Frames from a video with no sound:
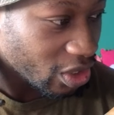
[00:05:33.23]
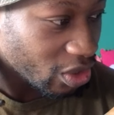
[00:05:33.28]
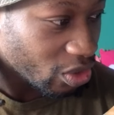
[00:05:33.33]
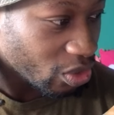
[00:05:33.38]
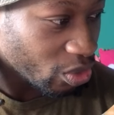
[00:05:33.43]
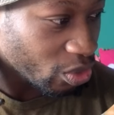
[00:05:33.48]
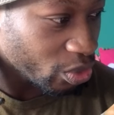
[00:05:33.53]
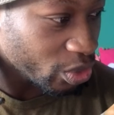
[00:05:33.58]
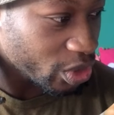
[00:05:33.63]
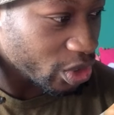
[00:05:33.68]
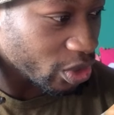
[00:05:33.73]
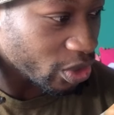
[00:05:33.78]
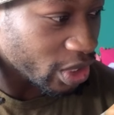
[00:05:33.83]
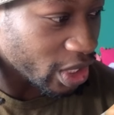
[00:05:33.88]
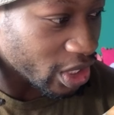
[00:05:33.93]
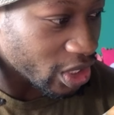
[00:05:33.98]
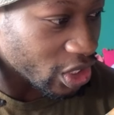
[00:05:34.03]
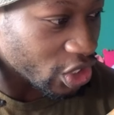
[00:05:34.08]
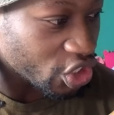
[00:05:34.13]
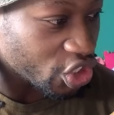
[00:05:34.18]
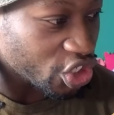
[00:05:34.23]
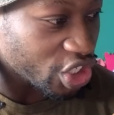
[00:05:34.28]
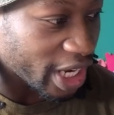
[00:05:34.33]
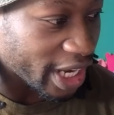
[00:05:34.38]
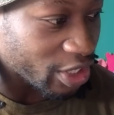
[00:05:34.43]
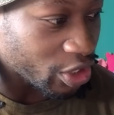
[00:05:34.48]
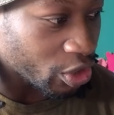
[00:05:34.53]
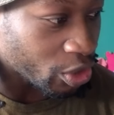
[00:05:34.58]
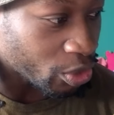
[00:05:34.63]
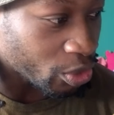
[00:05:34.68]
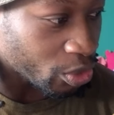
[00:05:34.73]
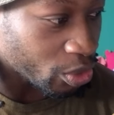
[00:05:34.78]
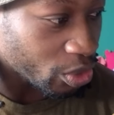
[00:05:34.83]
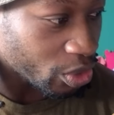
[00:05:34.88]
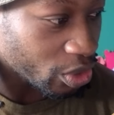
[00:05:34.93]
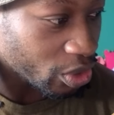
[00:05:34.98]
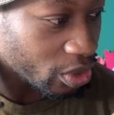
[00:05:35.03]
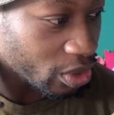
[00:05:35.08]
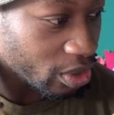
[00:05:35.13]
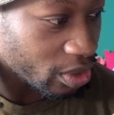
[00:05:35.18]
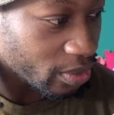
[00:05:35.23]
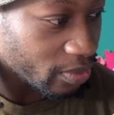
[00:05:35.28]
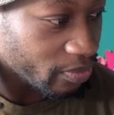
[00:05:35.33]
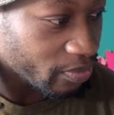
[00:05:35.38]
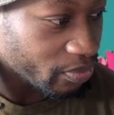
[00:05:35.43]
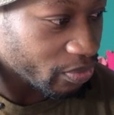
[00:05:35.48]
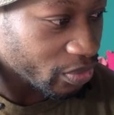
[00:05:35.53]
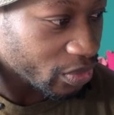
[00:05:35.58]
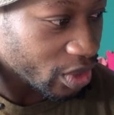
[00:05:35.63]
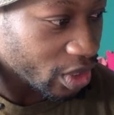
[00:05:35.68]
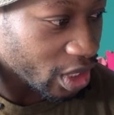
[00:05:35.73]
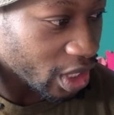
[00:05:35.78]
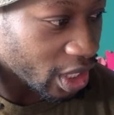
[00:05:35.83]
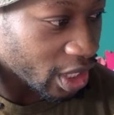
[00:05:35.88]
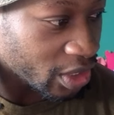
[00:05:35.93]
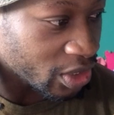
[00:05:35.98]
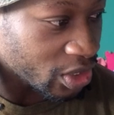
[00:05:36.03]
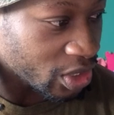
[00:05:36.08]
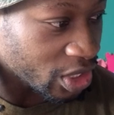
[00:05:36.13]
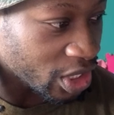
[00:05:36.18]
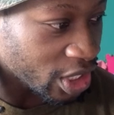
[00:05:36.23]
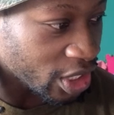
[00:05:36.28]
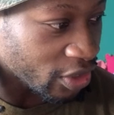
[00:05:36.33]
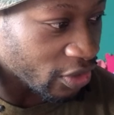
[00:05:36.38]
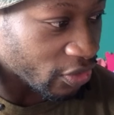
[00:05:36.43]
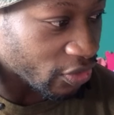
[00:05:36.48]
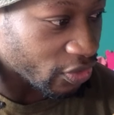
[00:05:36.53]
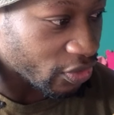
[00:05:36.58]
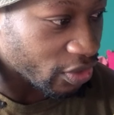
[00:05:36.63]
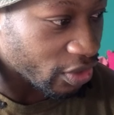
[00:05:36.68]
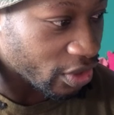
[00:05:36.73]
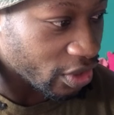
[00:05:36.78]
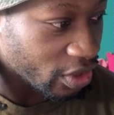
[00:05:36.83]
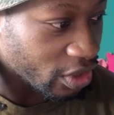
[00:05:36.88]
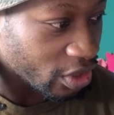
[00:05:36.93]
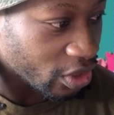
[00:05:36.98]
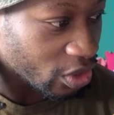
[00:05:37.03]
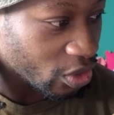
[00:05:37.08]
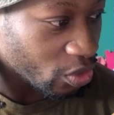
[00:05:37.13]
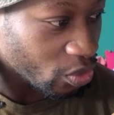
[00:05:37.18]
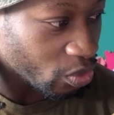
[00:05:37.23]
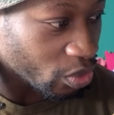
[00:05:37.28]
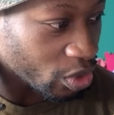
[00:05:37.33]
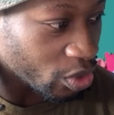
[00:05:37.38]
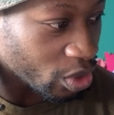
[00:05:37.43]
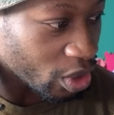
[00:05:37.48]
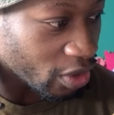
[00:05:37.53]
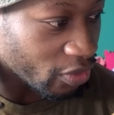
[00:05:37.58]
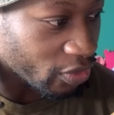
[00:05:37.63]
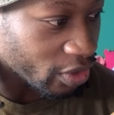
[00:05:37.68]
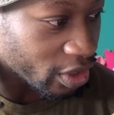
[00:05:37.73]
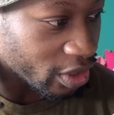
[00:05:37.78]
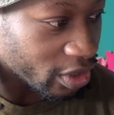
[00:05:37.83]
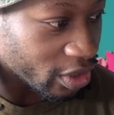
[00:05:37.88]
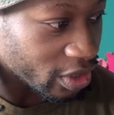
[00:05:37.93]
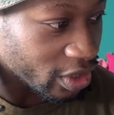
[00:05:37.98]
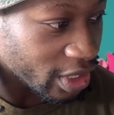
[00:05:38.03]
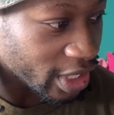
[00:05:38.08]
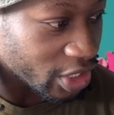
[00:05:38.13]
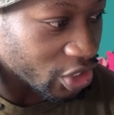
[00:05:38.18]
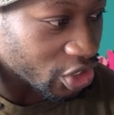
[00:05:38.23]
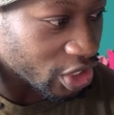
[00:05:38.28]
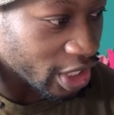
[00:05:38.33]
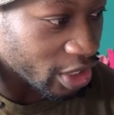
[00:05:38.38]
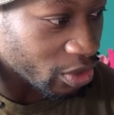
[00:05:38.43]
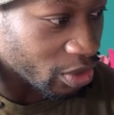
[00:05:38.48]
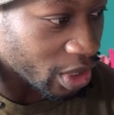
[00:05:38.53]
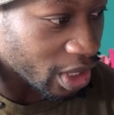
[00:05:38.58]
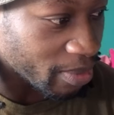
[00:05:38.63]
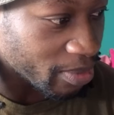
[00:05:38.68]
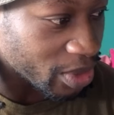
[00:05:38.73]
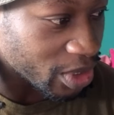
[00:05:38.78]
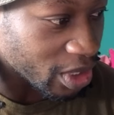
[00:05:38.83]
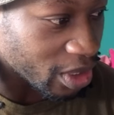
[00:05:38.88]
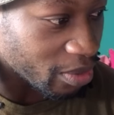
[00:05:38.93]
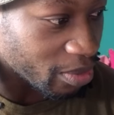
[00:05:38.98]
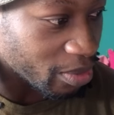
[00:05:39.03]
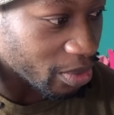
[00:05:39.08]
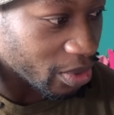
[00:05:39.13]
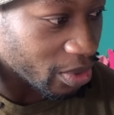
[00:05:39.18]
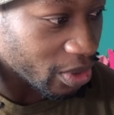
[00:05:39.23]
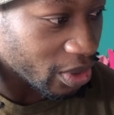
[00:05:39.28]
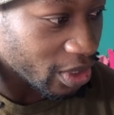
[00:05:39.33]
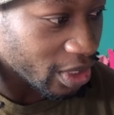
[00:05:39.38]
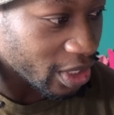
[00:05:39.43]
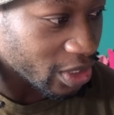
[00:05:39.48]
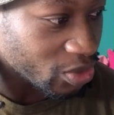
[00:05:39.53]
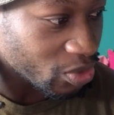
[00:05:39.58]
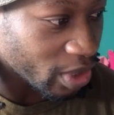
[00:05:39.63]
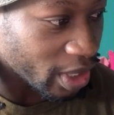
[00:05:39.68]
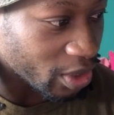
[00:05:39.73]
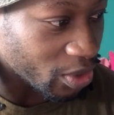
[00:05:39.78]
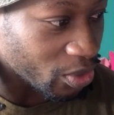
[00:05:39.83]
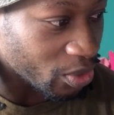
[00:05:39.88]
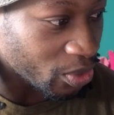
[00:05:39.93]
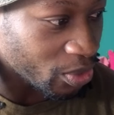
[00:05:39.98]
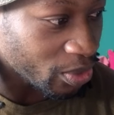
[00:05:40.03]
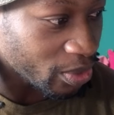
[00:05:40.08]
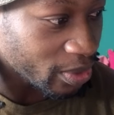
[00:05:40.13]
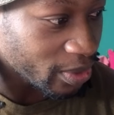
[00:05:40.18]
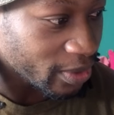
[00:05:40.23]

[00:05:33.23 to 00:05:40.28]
Also, there's a shadow underneath when you hover. That shadow comes up. That's quite cool.